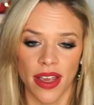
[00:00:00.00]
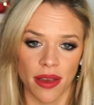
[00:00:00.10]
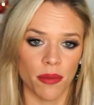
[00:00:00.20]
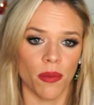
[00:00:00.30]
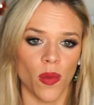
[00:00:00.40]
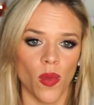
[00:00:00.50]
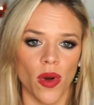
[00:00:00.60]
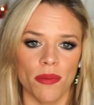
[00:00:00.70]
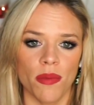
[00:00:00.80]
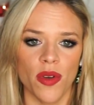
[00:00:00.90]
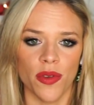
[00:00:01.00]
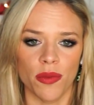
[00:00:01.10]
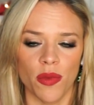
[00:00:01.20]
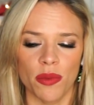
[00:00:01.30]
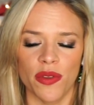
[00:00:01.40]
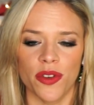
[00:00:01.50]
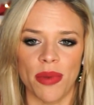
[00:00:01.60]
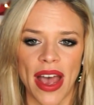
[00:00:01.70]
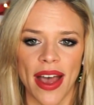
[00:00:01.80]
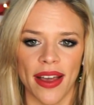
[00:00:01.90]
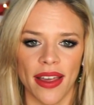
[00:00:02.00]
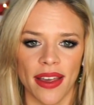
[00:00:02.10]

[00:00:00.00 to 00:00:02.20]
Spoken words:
like, what moved you back?